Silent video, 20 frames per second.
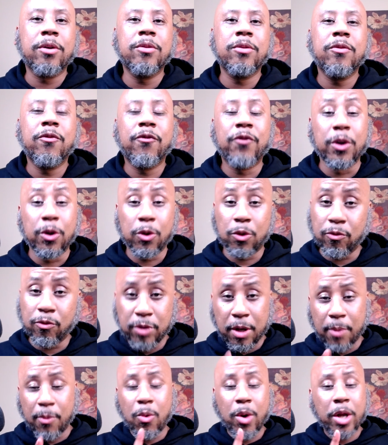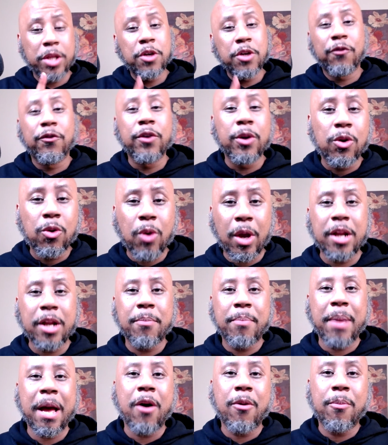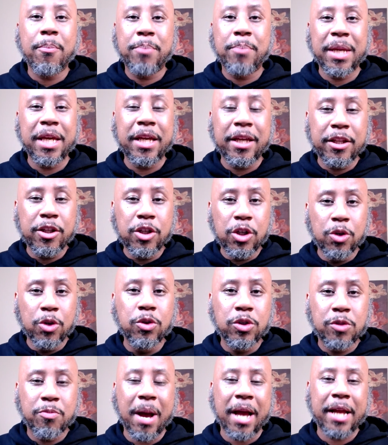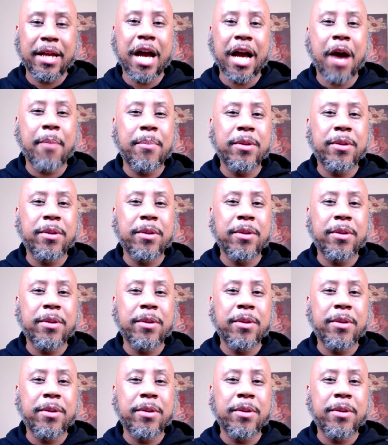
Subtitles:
feel, number one, you'll feel great about being used by God.